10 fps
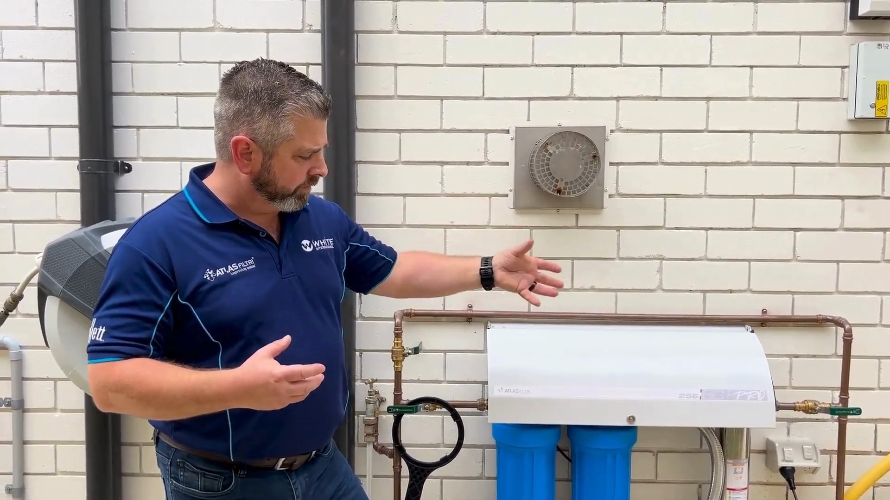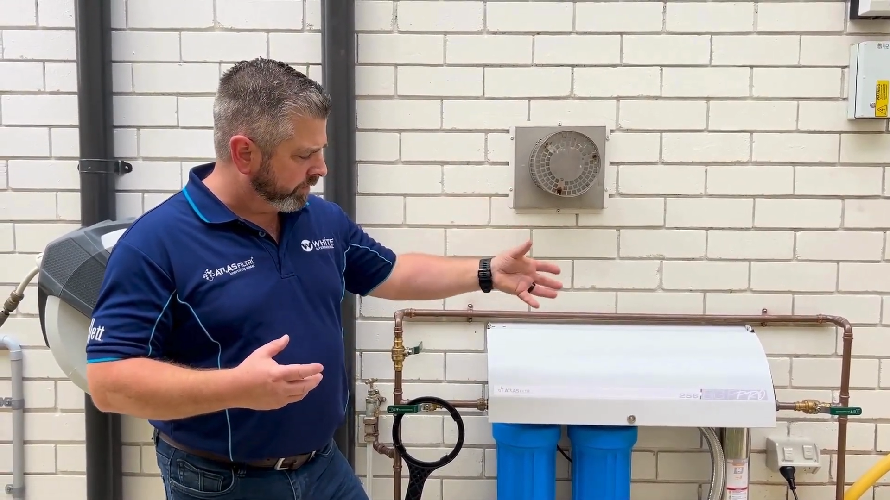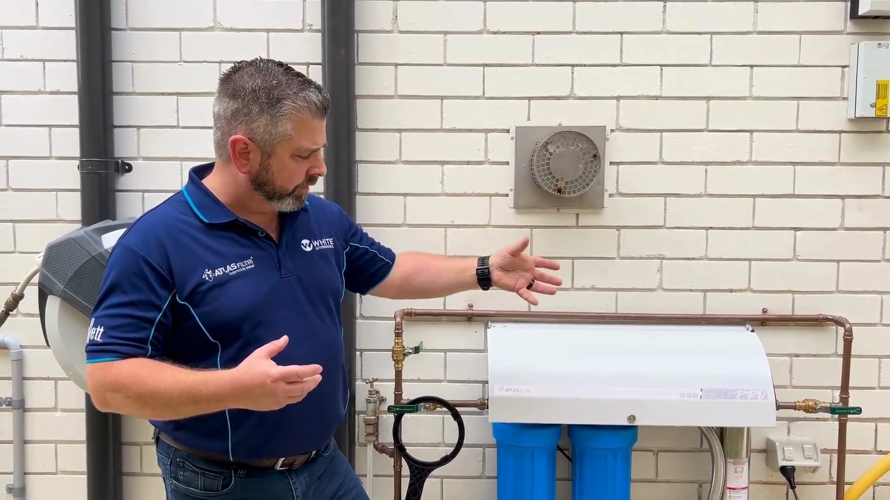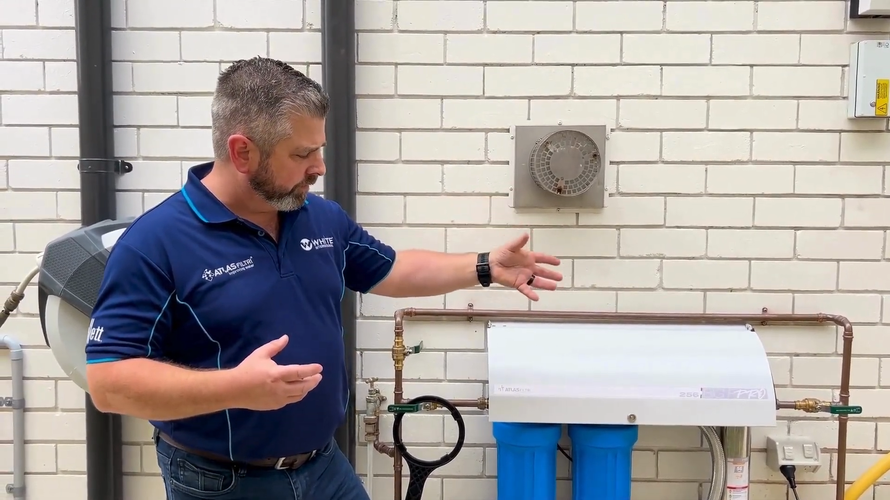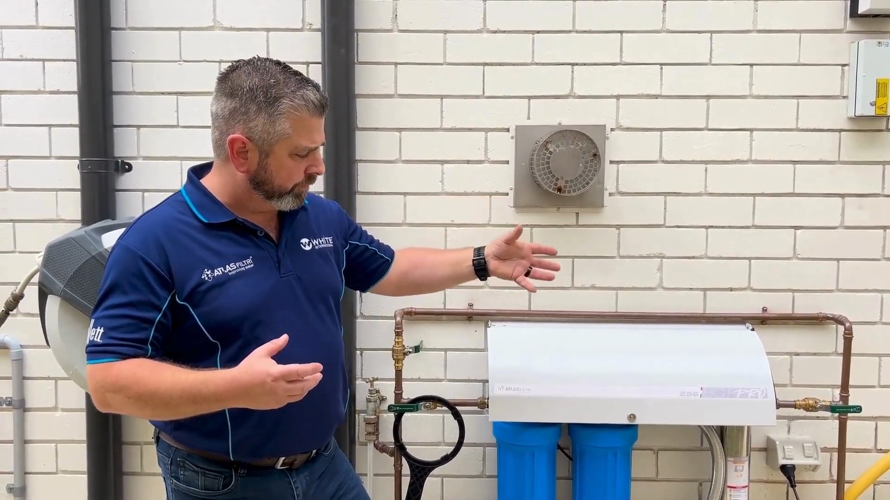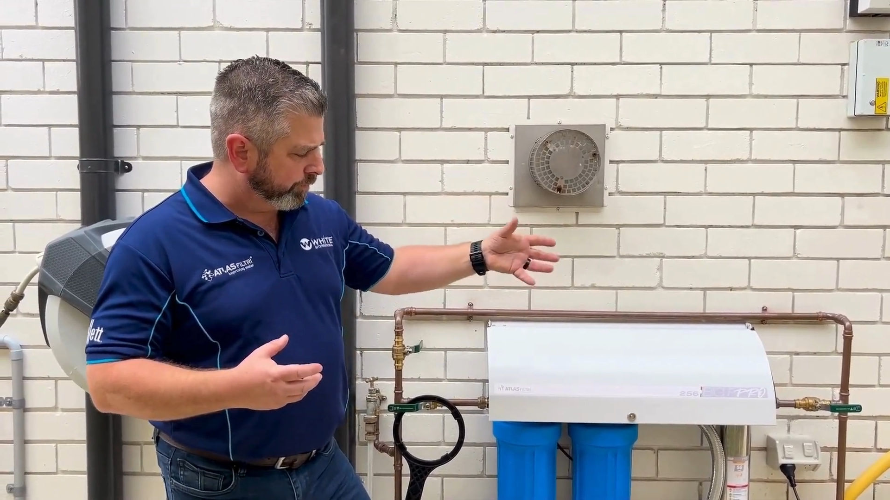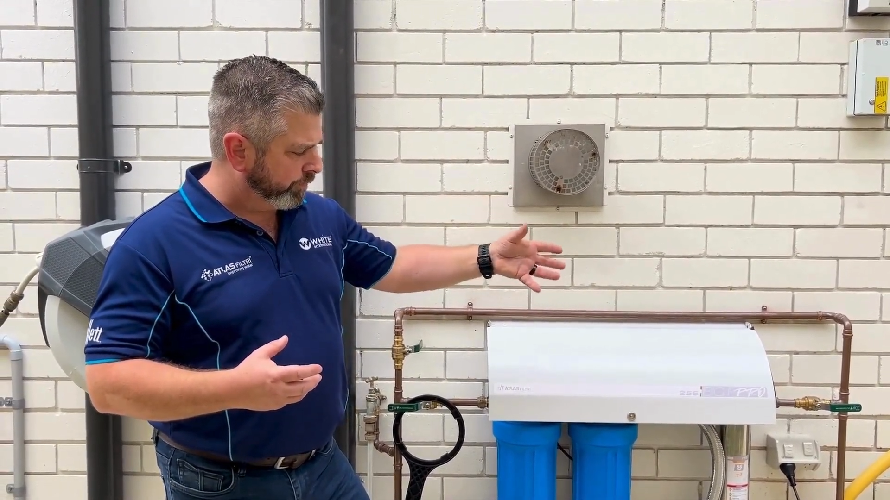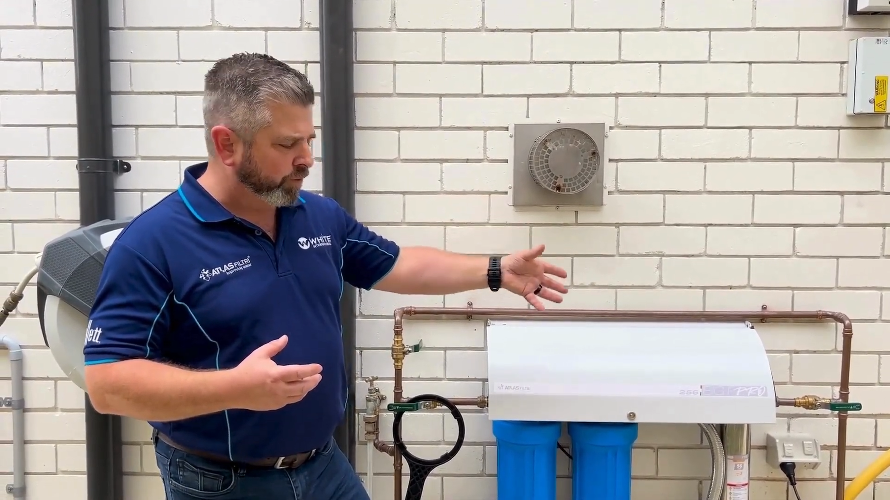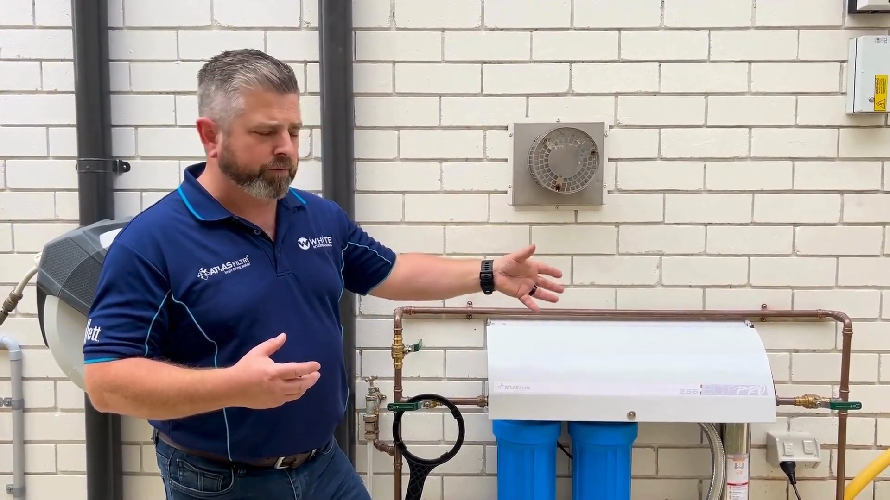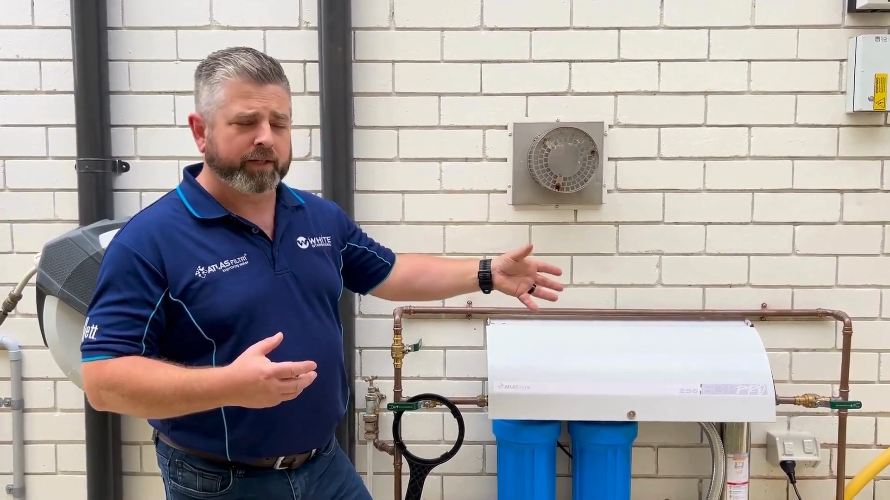that
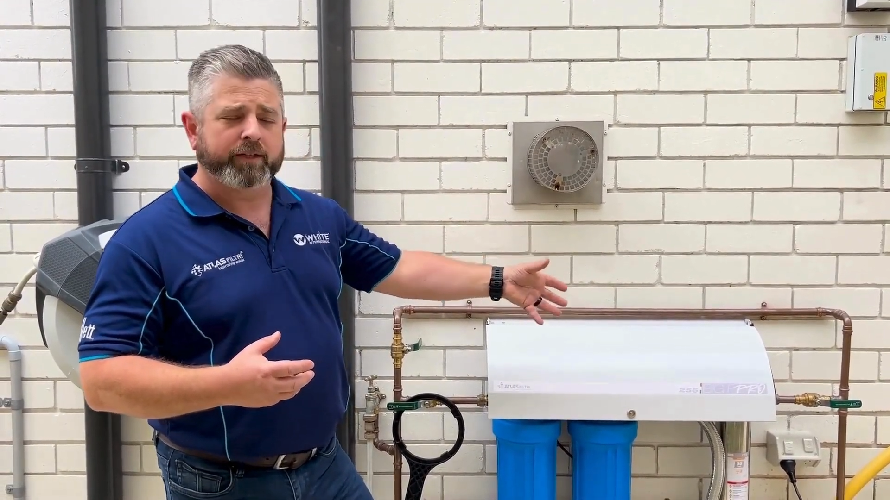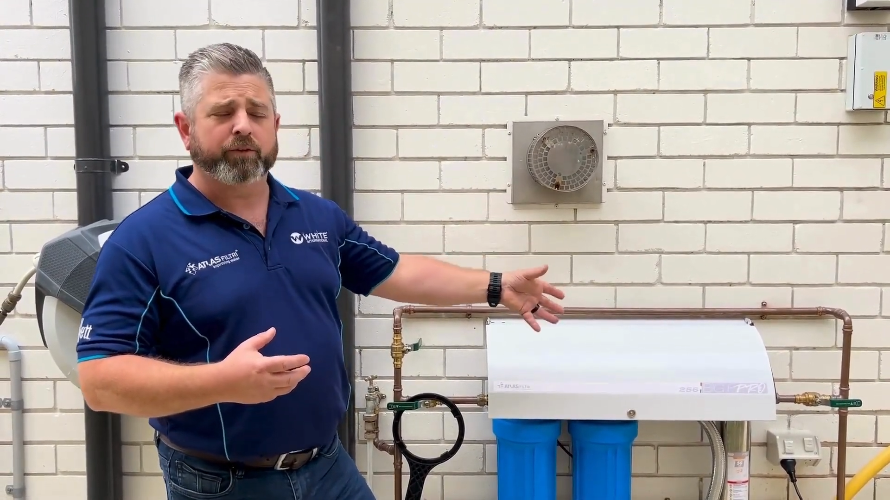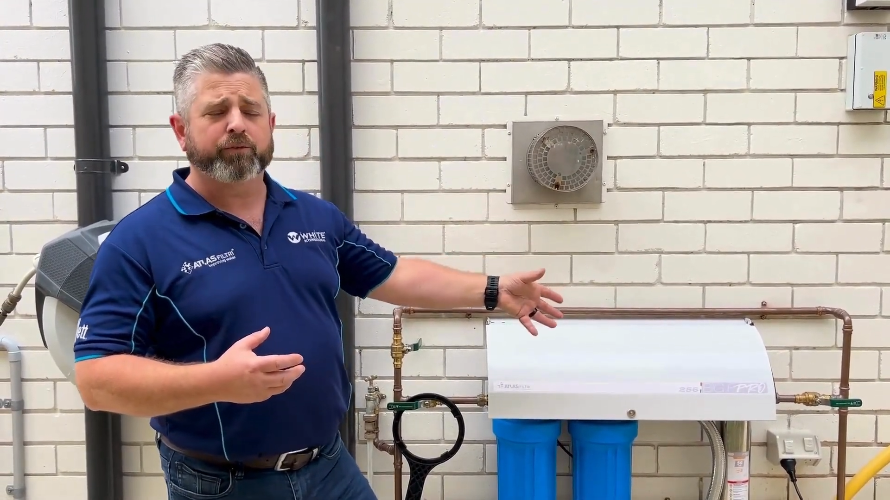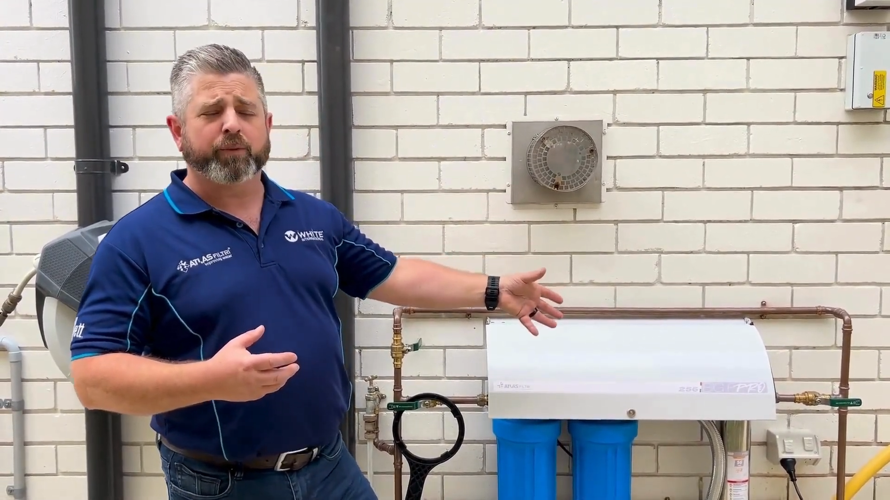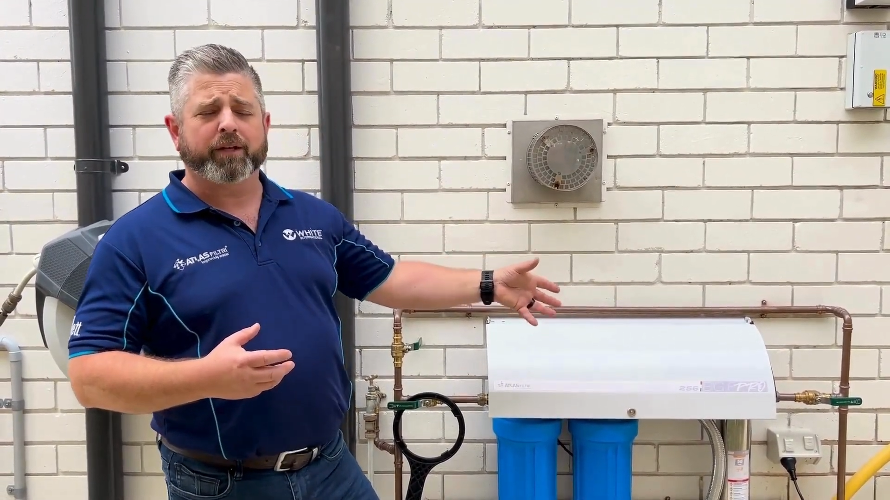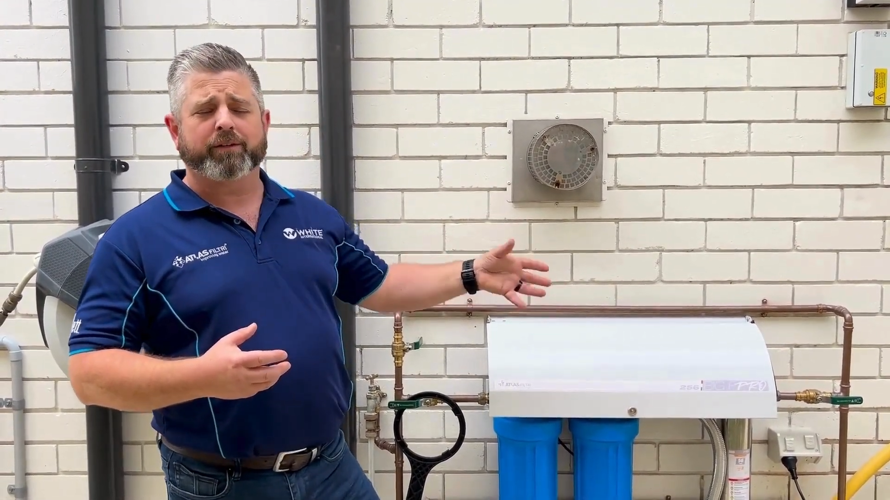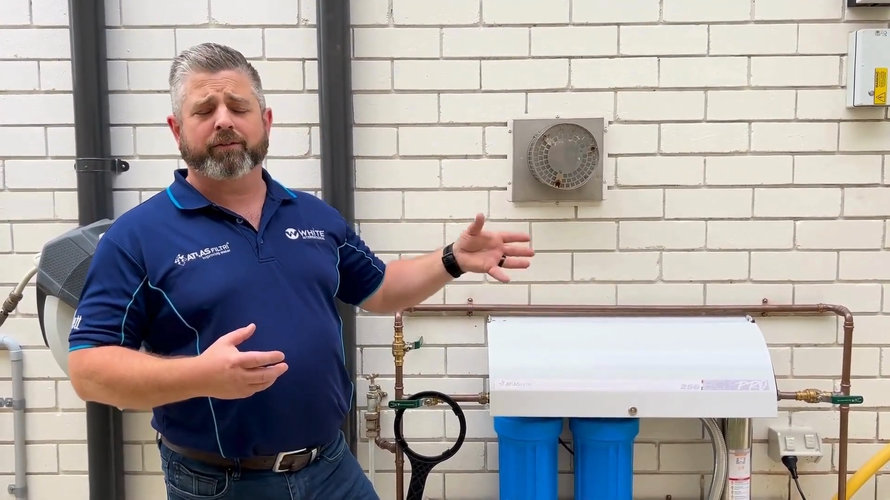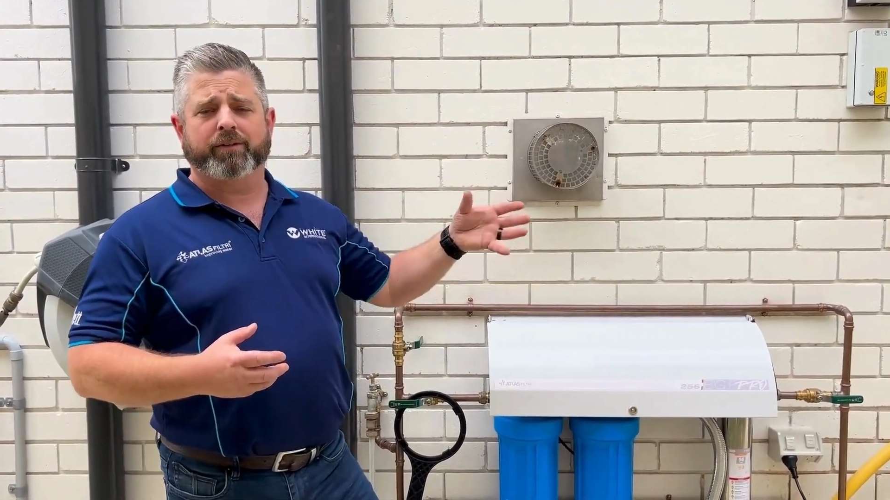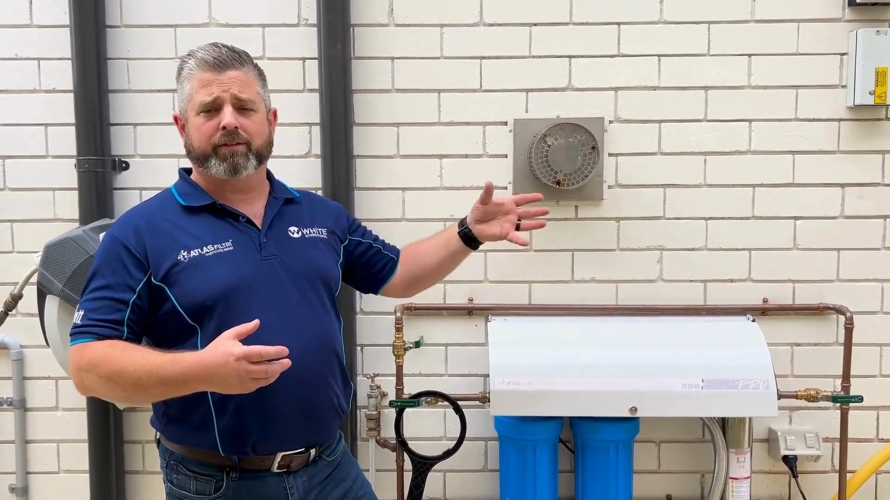UV kills bacteria.